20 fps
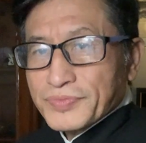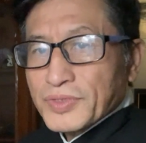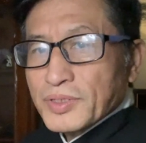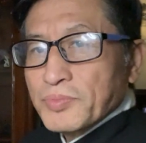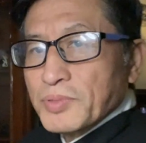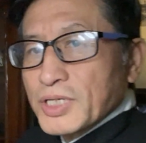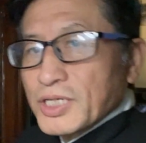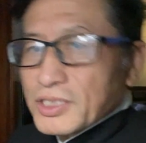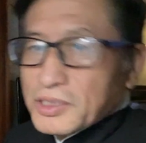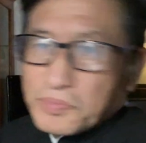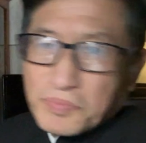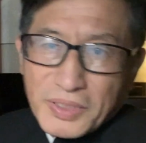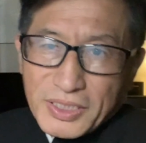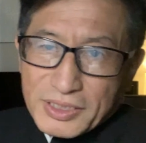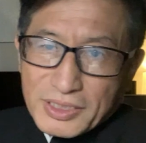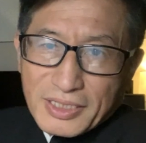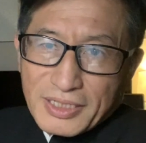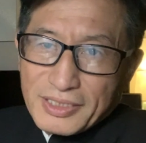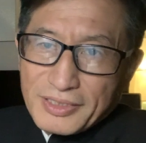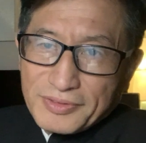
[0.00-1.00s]
because
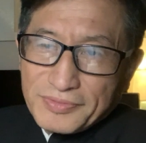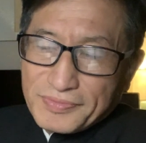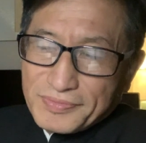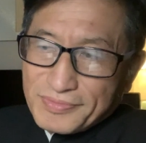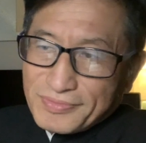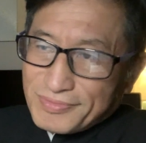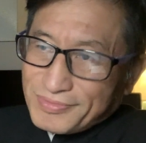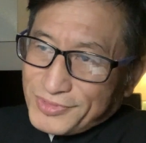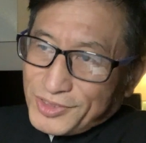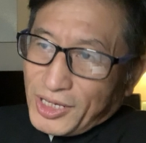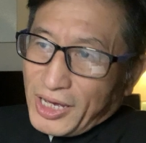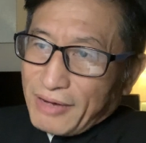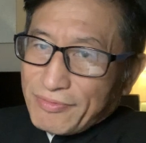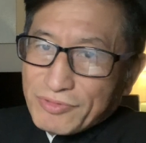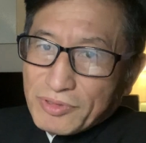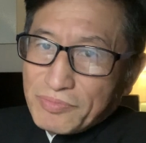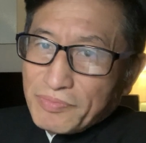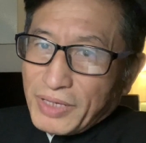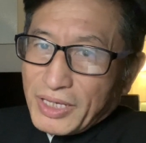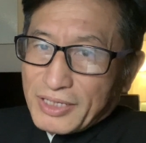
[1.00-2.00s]
basically you have
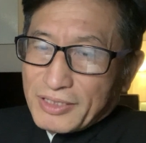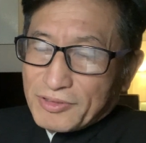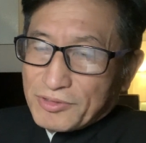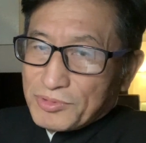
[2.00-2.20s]
to make the